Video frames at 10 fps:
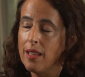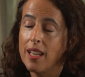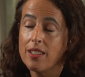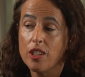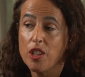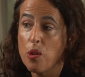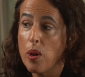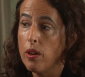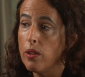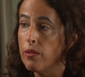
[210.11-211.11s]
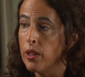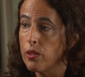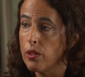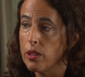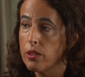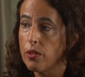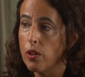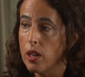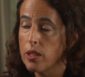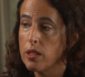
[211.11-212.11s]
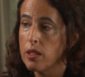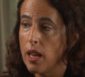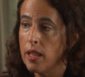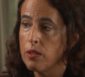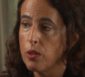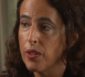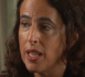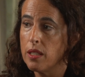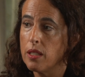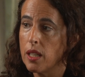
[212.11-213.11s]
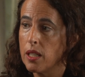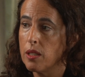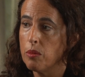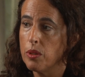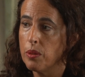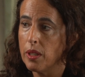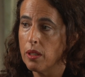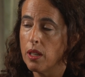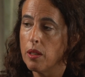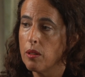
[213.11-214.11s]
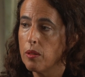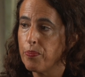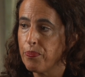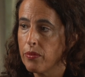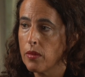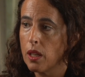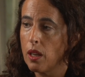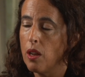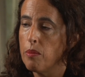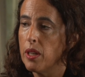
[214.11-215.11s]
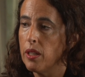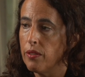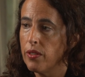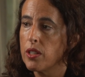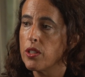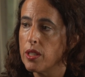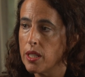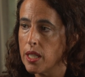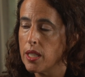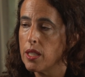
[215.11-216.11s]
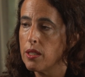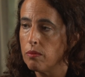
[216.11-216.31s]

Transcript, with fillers: That's a new area of interest for us. That sort of intersection between uh, climate and infectious diseases.